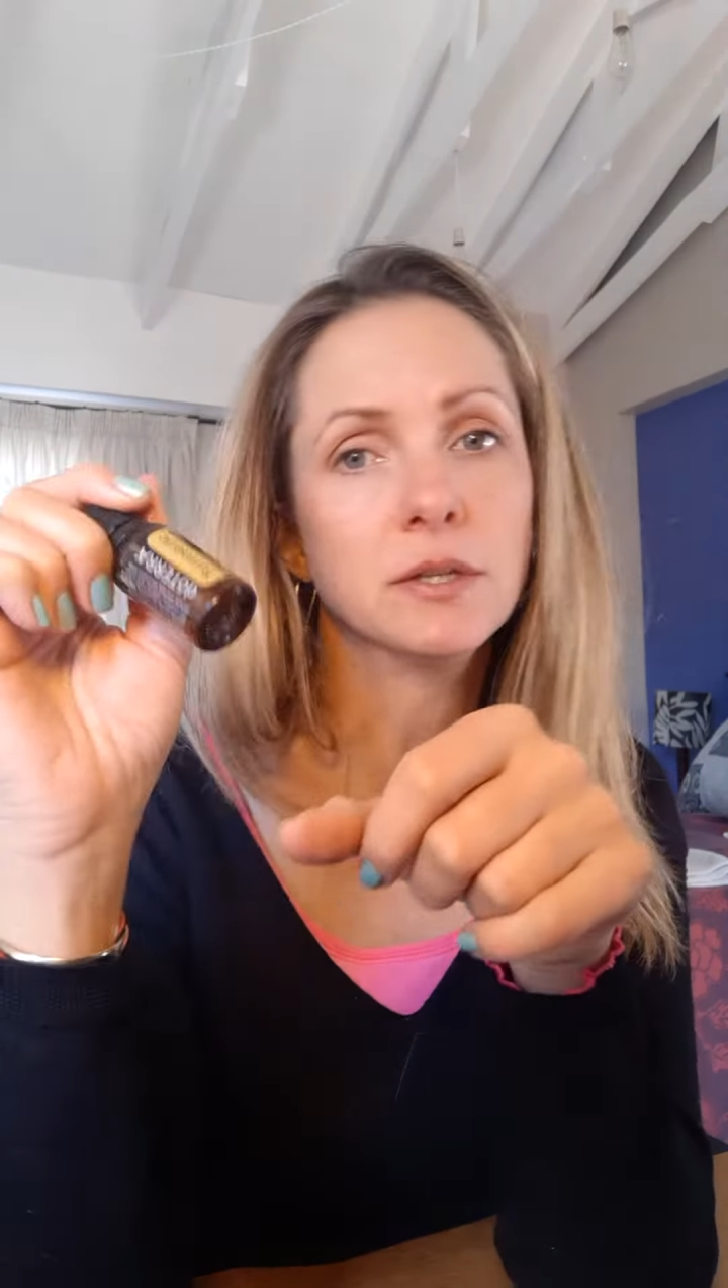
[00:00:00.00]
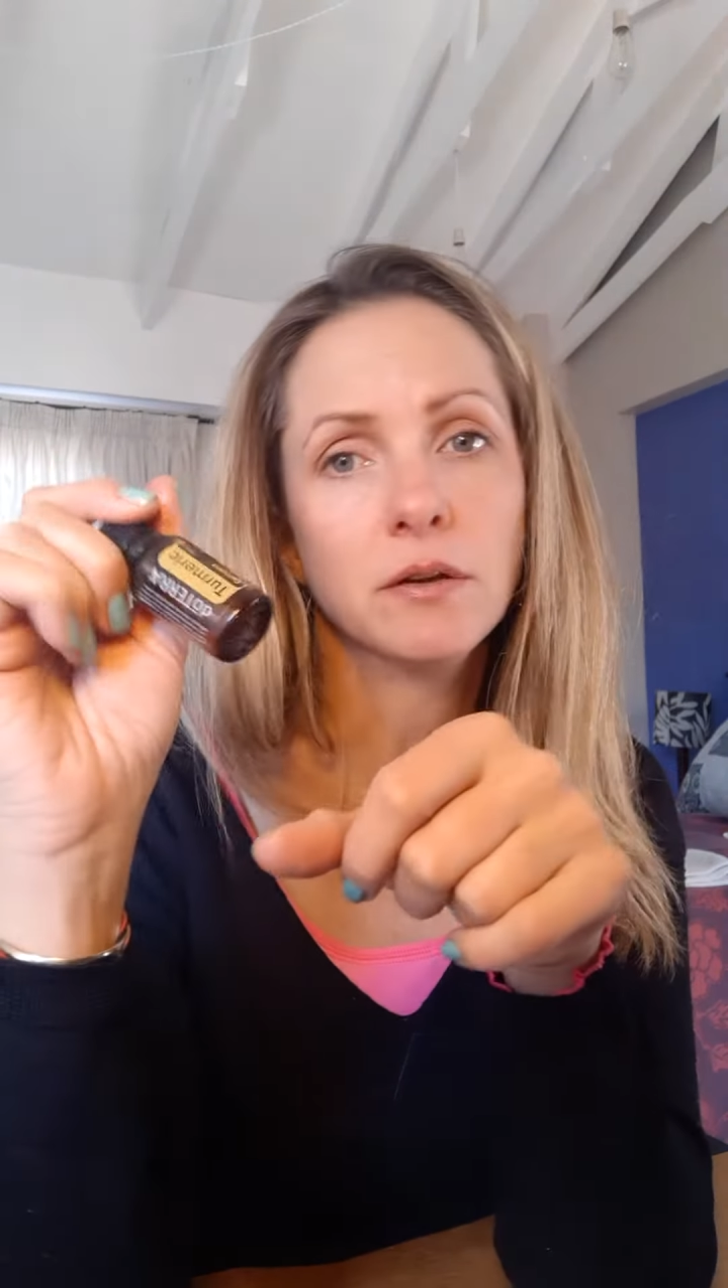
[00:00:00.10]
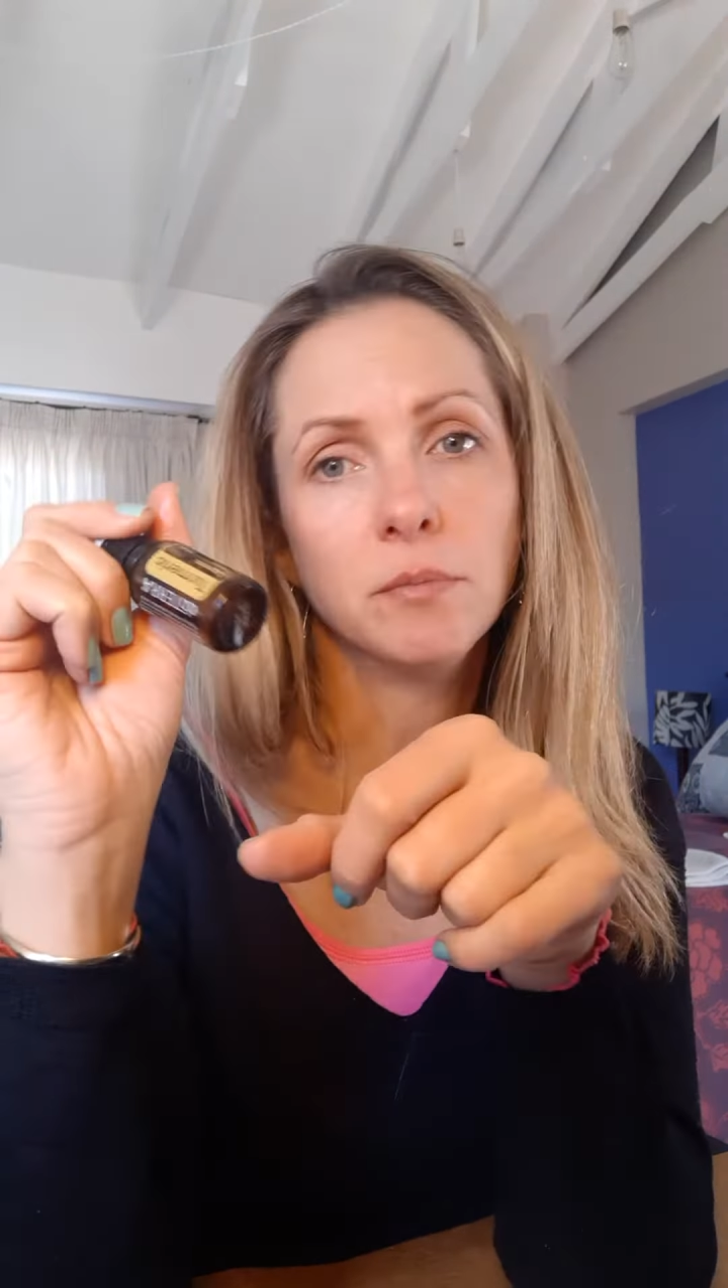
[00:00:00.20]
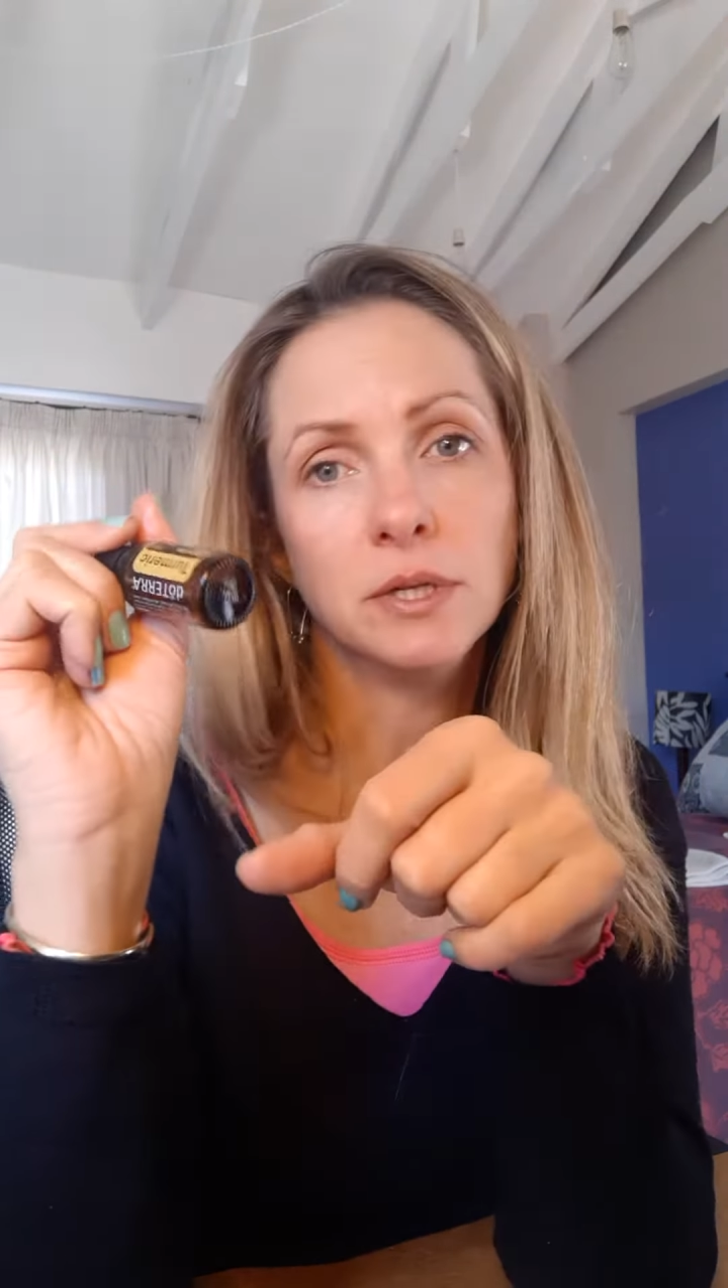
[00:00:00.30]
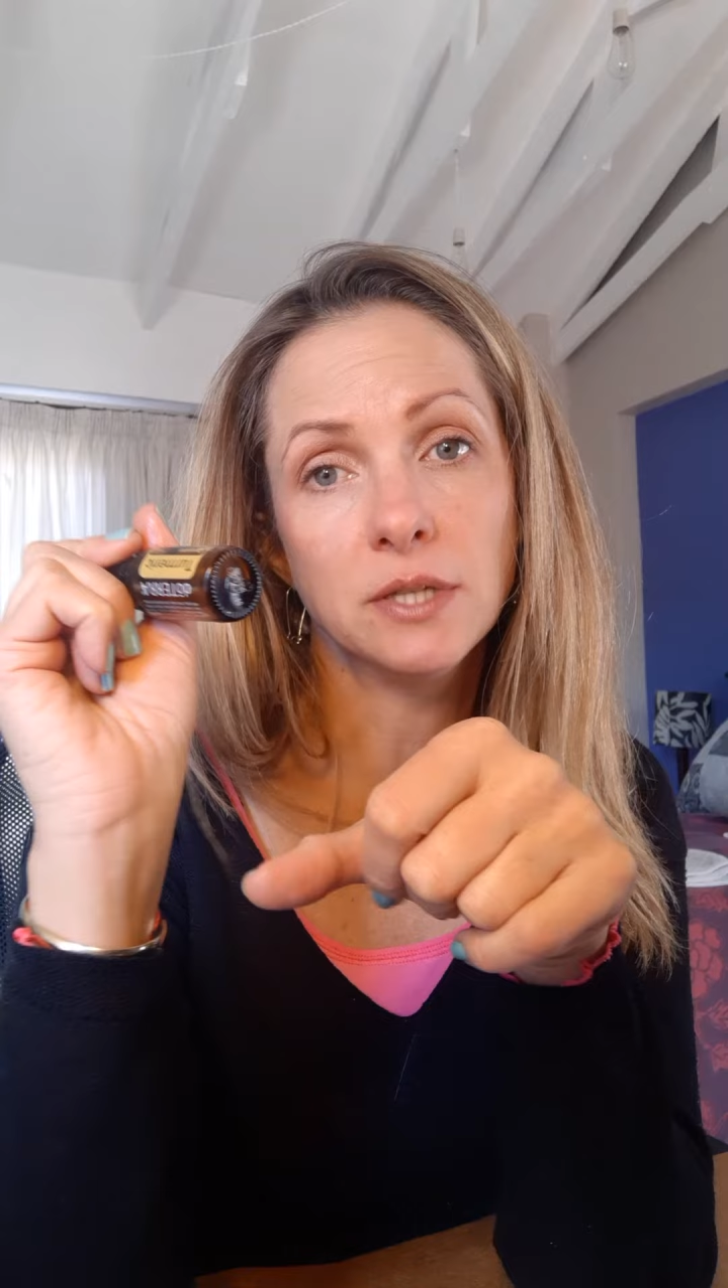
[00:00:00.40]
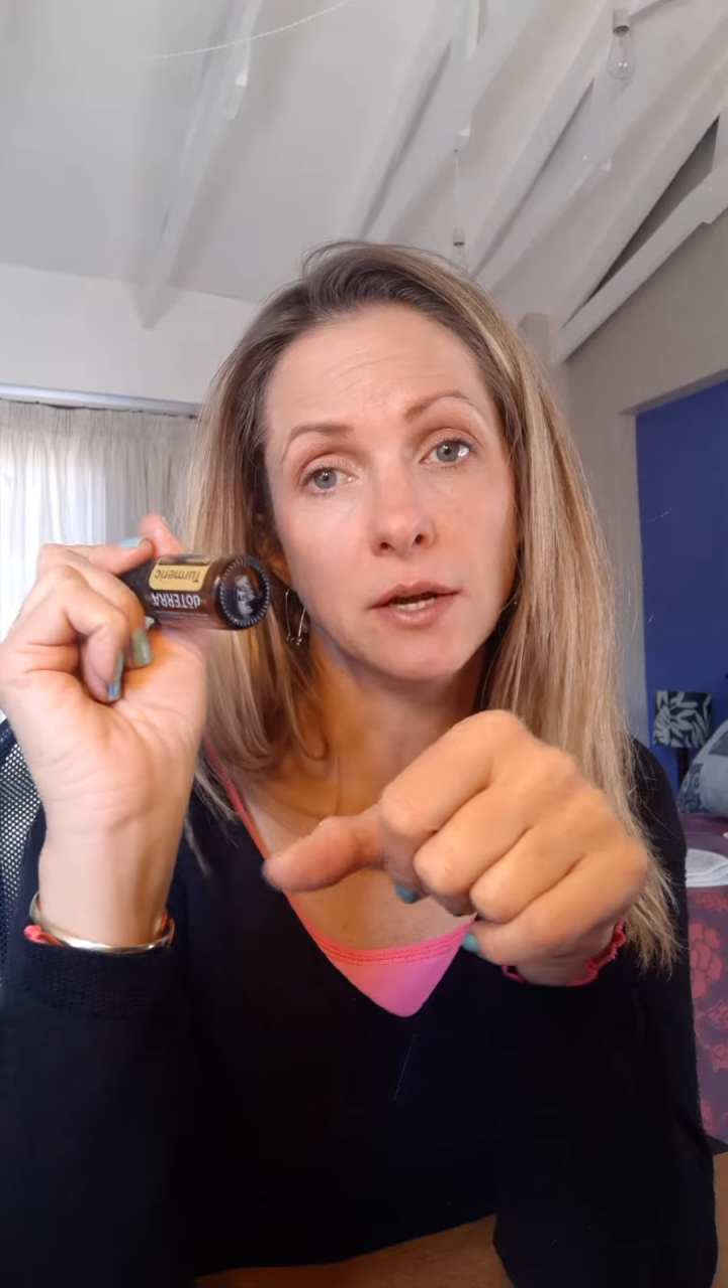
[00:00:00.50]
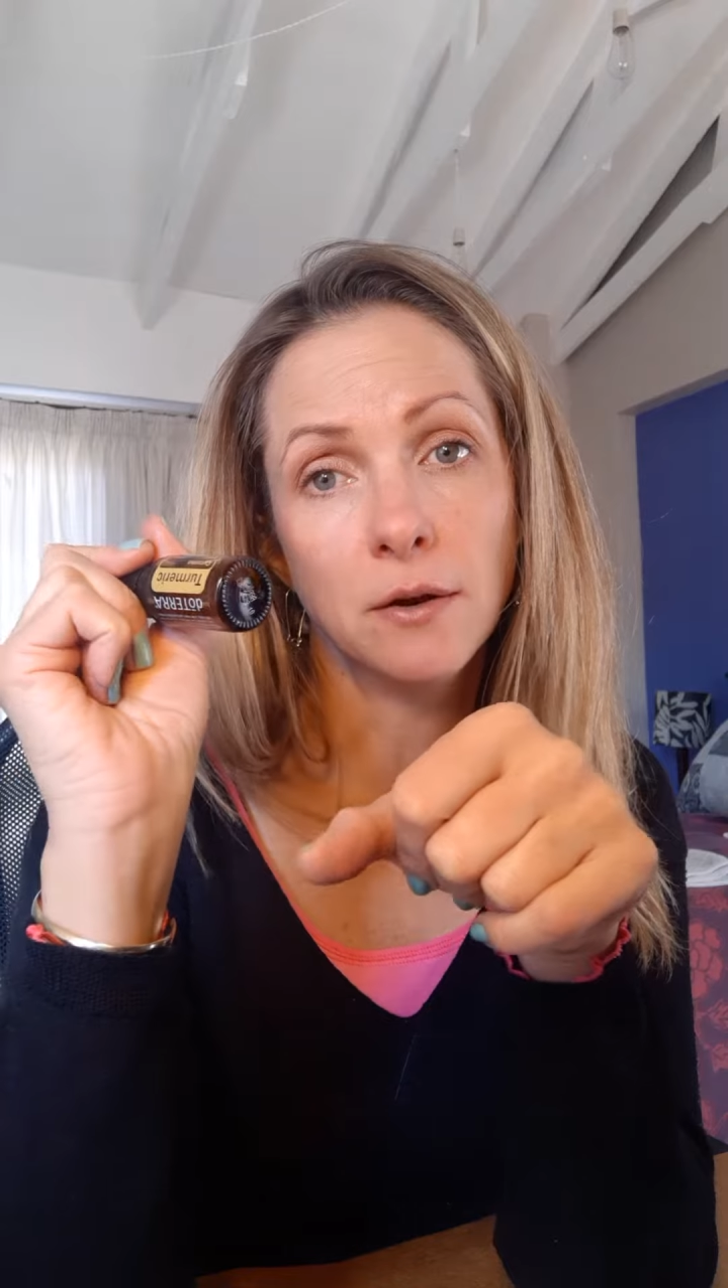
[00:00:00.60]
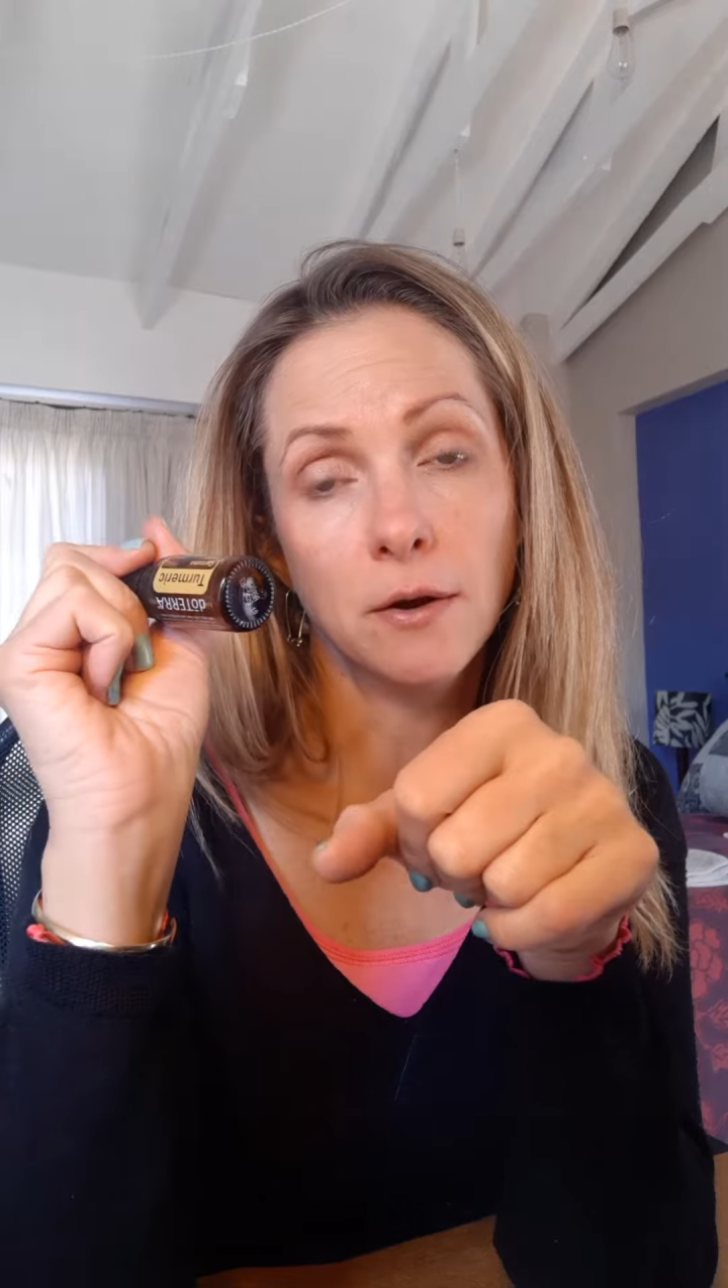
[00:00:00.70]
that have been done